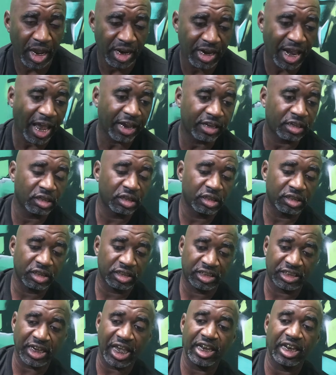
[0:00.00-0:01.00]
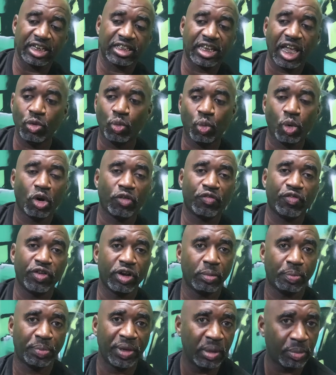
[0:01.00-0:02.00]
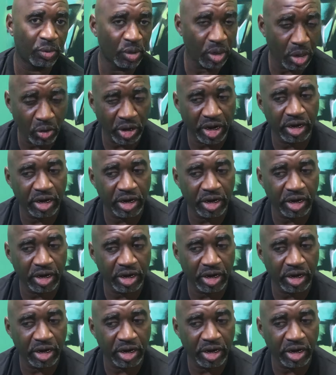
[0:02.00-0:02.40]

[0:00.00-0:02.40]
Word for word: They like to say that they work for the people.